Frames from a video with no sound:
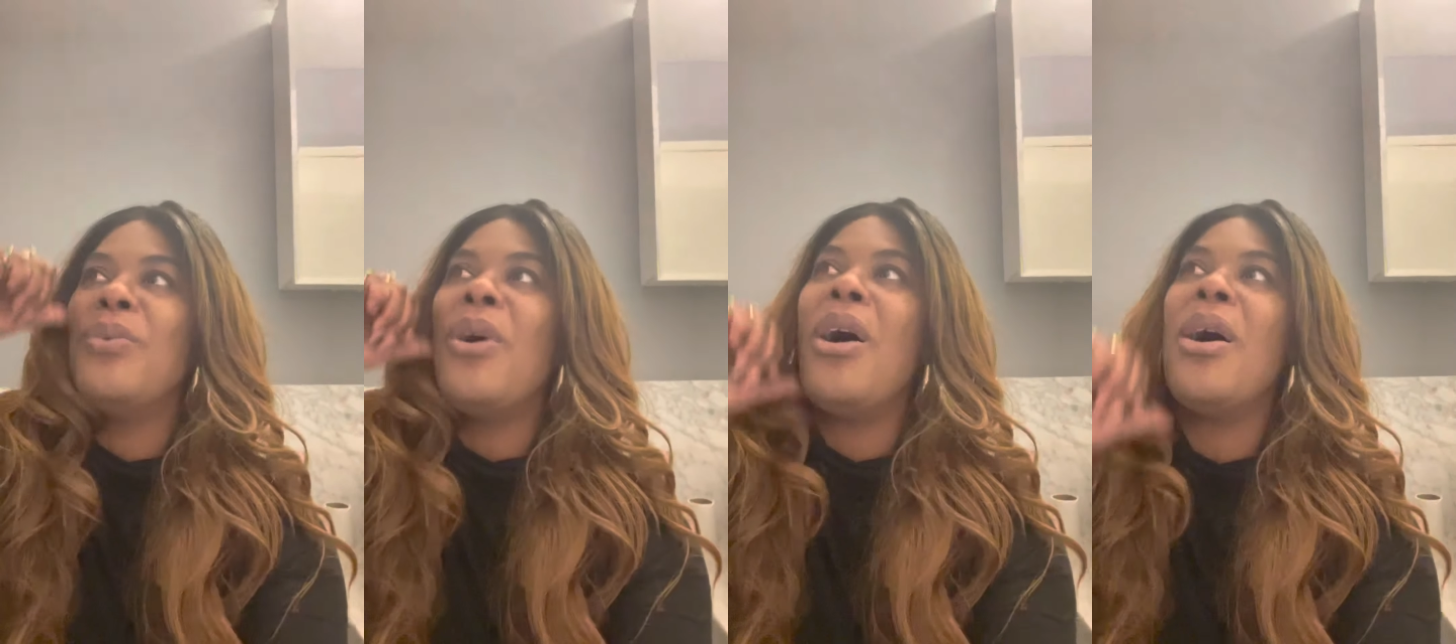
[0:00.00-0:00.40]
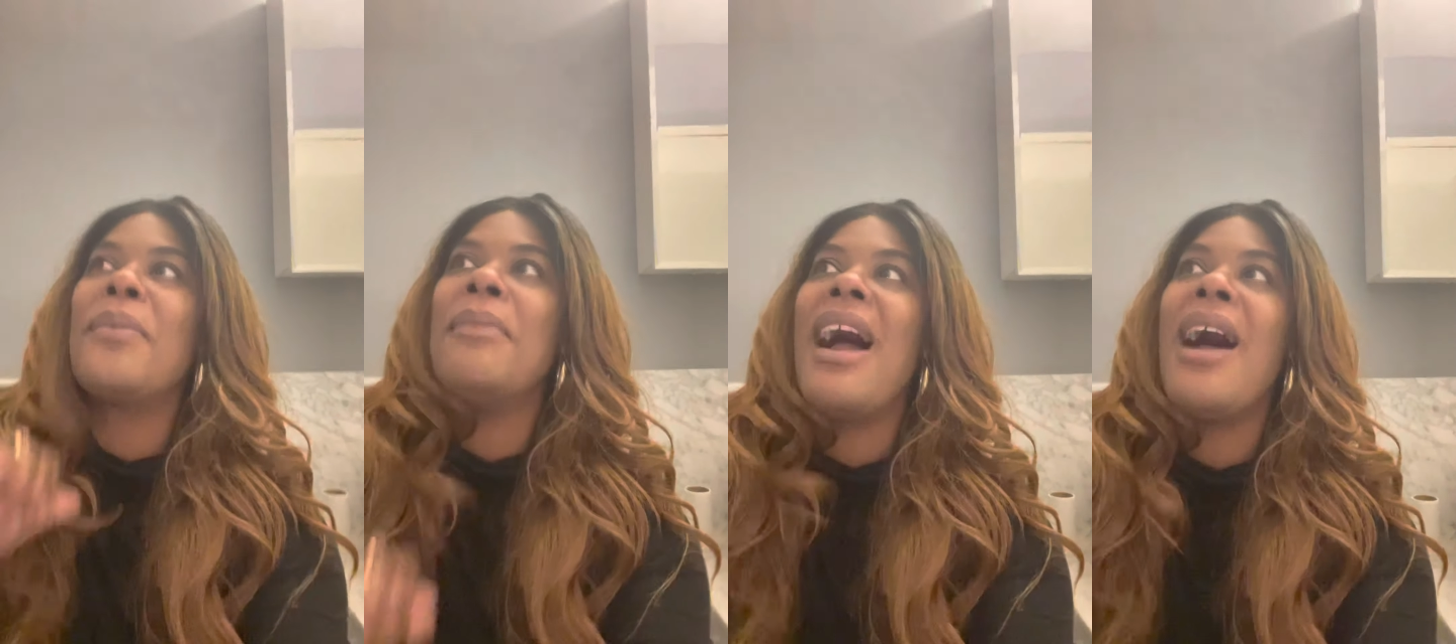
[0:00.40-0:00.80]
walk
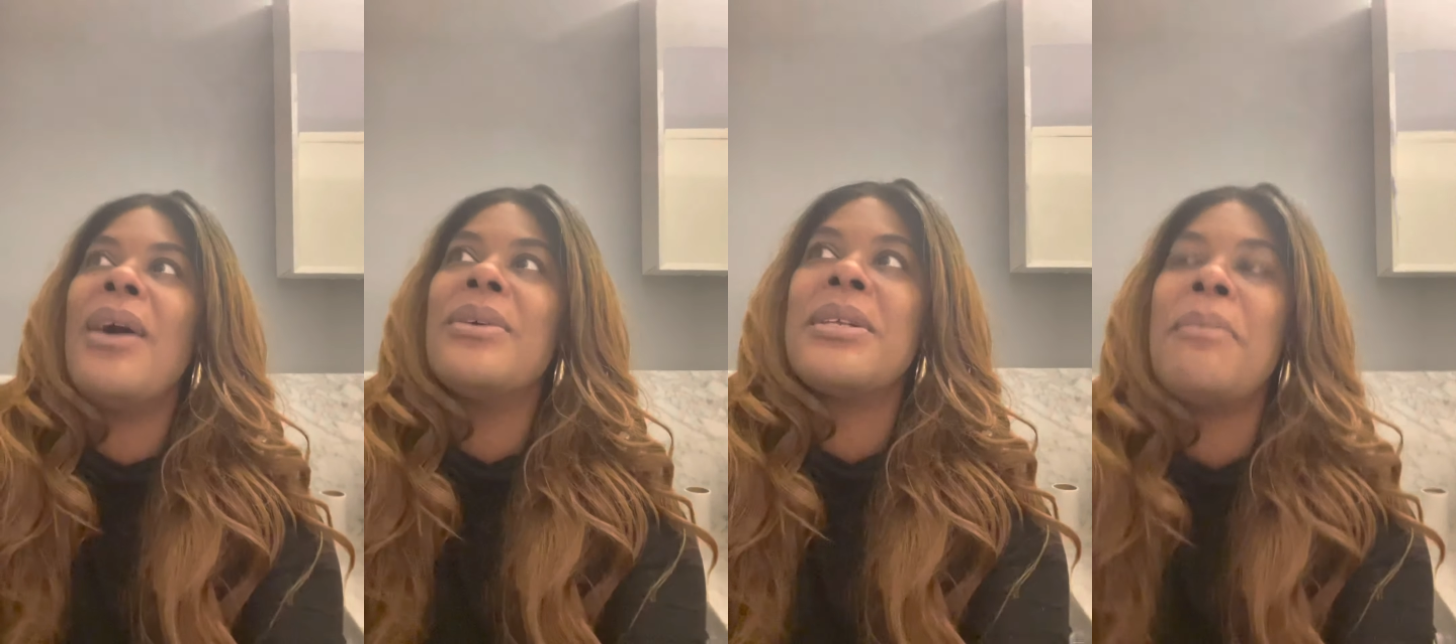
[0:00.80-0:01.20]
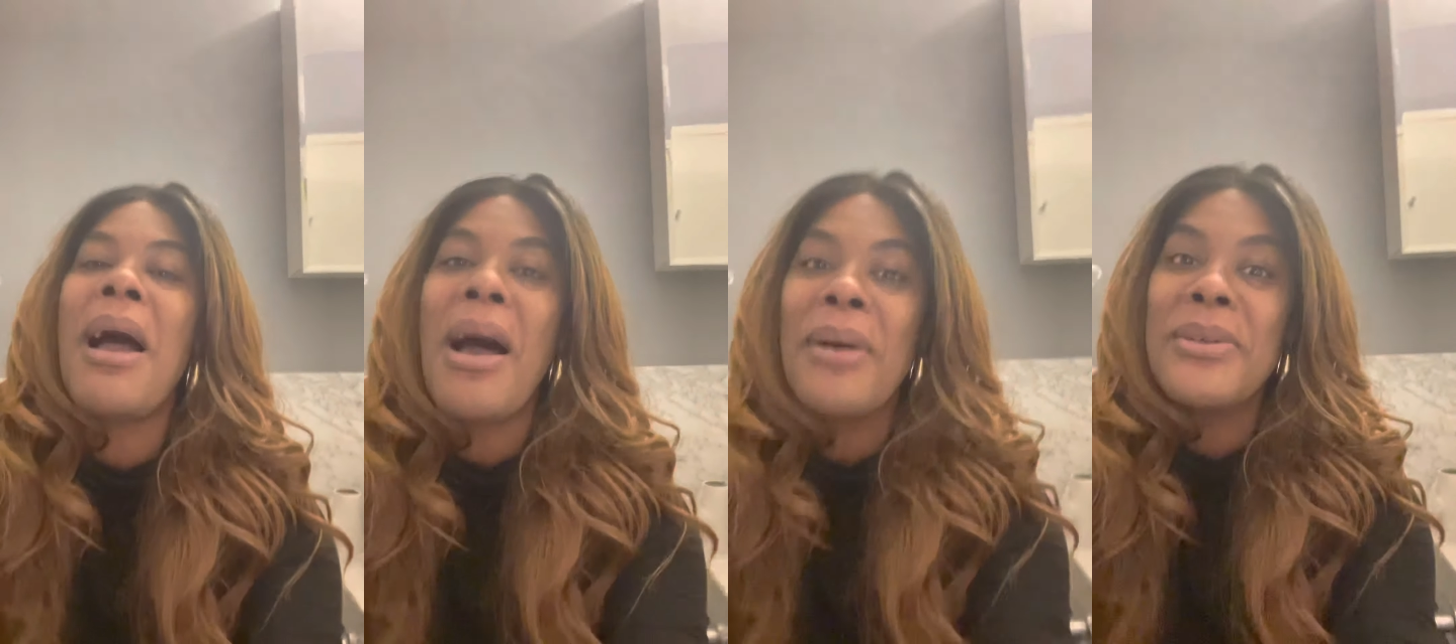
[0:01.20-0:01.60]
miles and
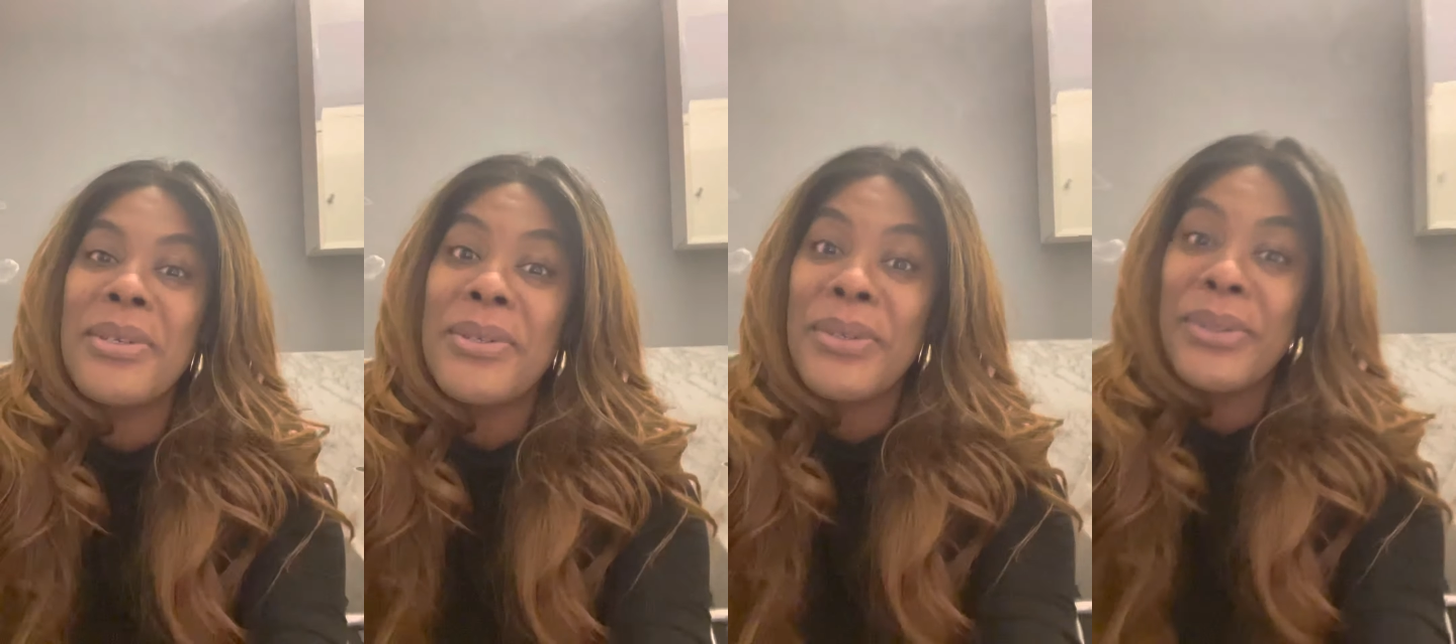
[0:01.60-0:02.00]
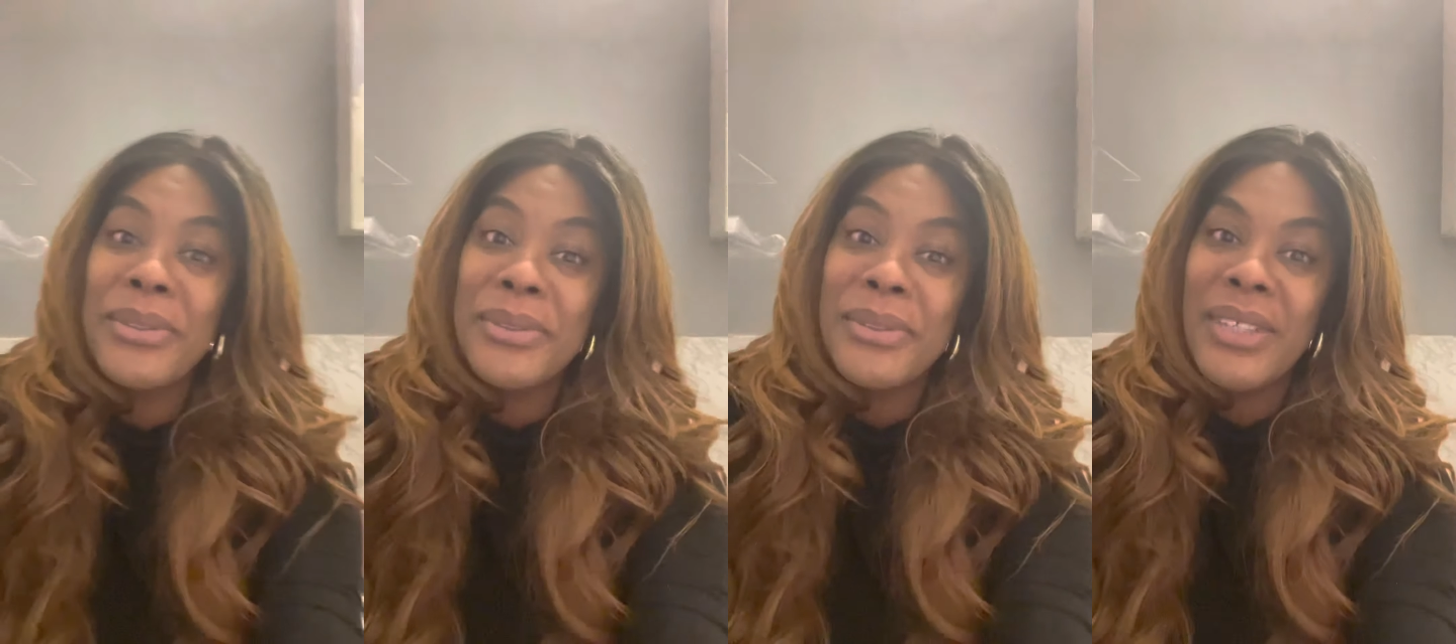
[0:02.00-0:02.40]
miles to
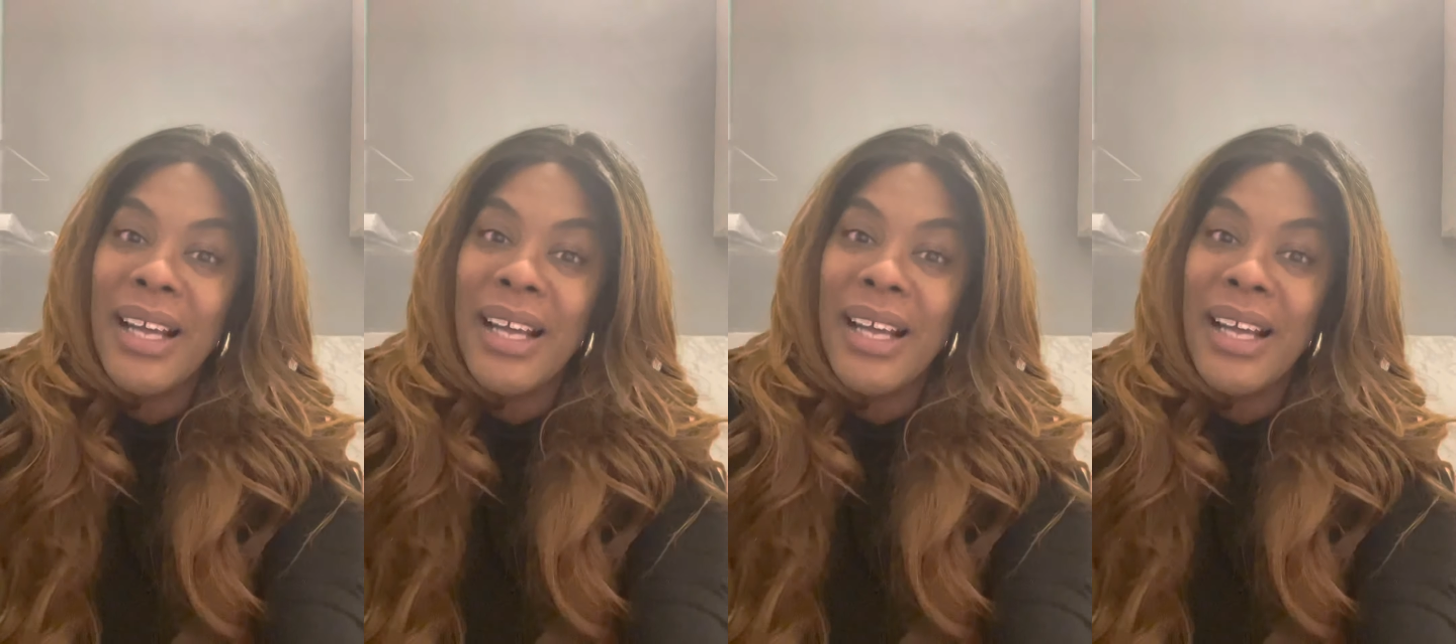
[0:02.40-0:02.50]
school,